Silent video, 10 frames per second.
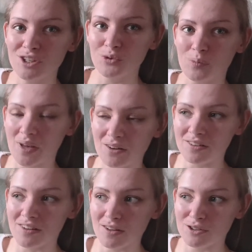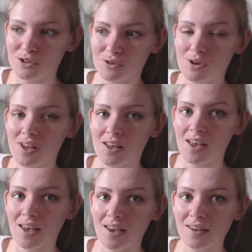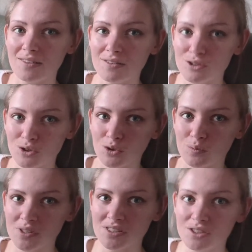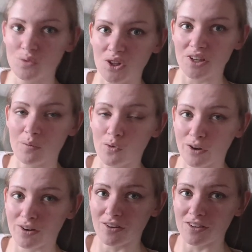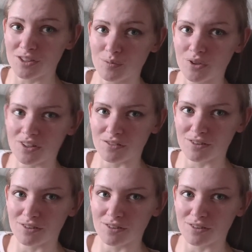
a general pattern that I do and the circle piece is the one that I'm working on at this point in the